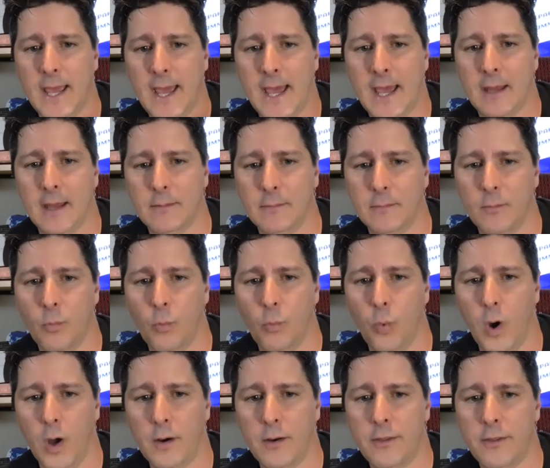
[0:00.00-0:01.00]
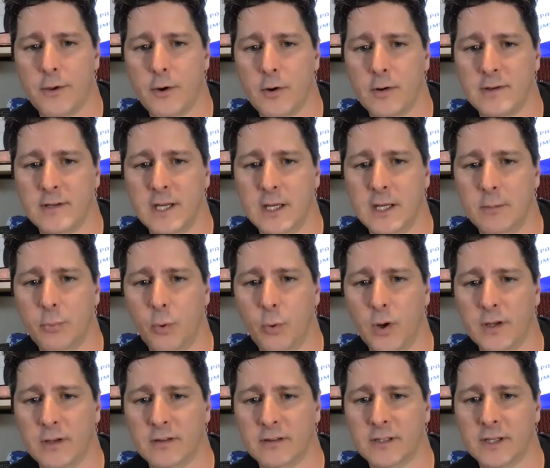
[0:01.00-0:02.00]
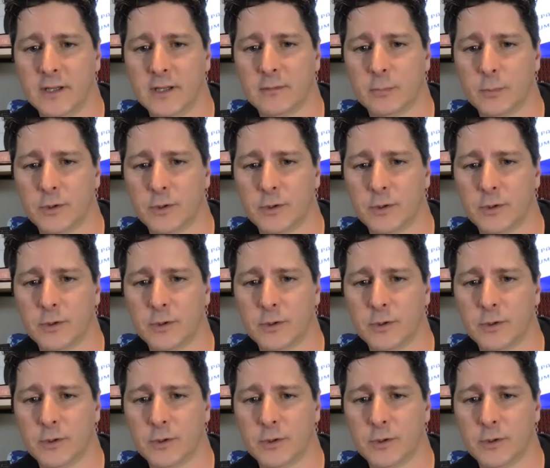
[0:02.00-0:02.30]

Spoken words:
at 113.6,